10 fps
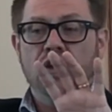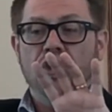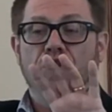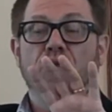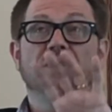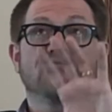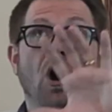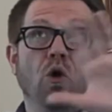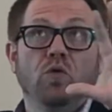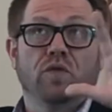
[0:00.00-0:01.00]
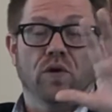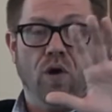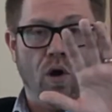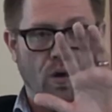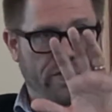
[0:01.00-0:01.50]
who is over
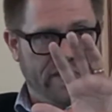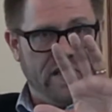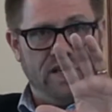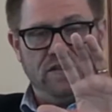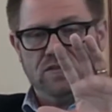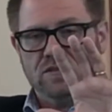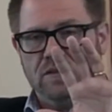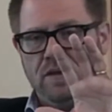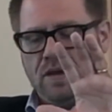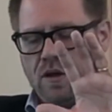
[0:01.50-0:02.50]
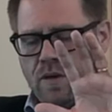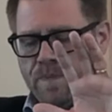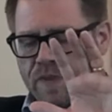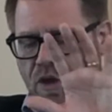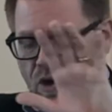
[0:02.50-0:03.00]
all things,
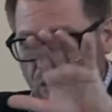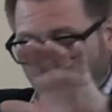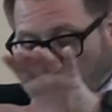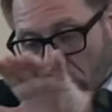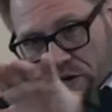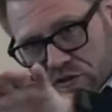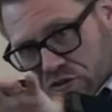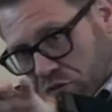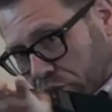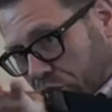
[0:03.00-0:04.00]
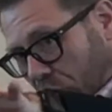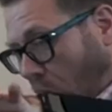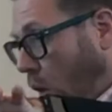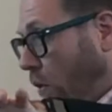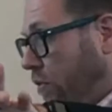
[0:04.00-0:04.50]
who works through
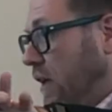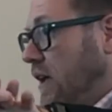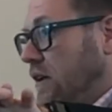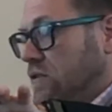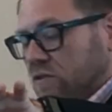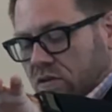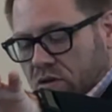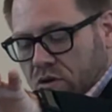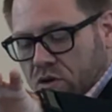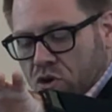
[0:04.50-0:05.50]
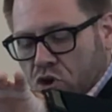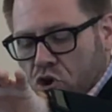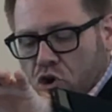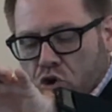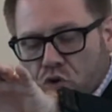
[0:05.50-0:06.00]
all things,
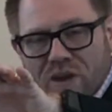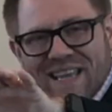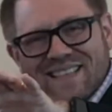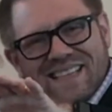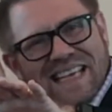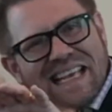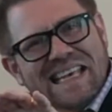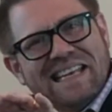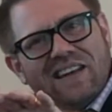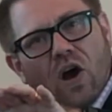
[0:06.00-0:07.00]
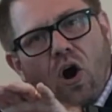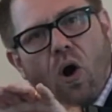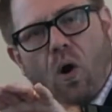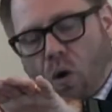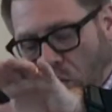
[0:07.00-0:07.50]
who is in
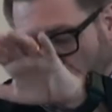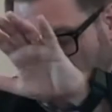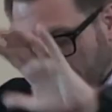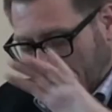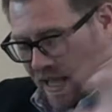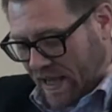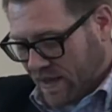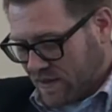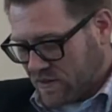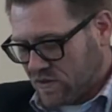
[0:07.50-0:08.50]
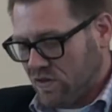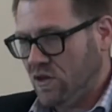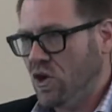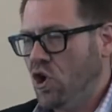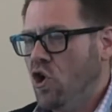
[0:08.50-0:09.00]
all things.
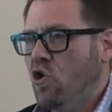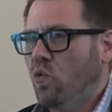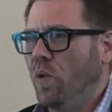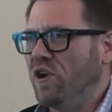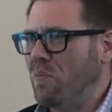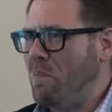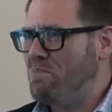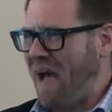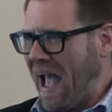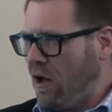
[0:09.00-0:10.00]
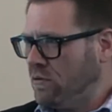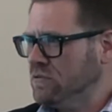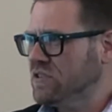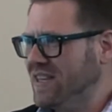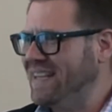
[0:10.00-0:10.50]
We are
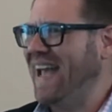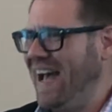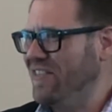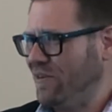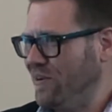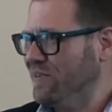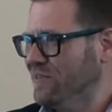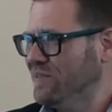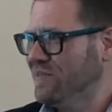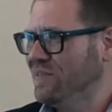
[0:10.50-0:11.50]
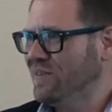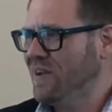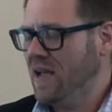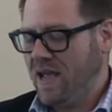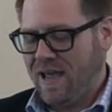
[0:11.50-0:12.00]
bound together
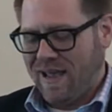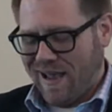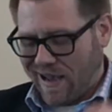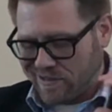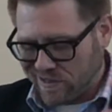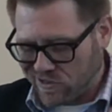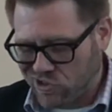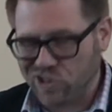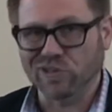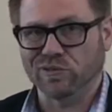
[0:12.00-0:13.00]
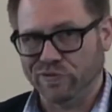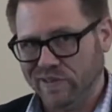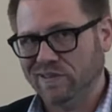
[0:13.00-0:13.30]
as his children.